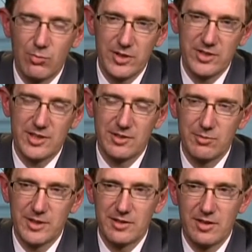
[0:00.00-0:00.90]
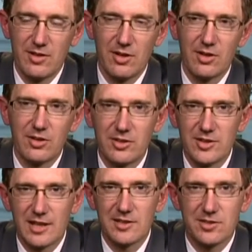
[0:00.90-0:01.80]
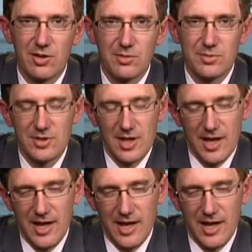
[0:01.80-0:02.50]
watching with the, the telescopes,